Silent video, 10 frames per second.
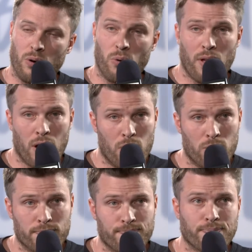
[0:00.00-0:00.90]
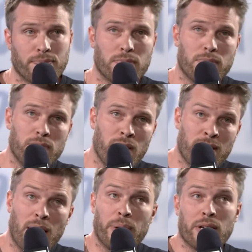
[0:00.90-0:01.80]
Although,
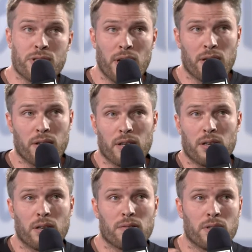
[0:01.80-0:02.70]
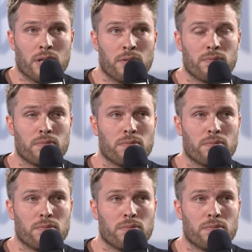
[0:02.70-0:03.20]
that being said, I think that, you know,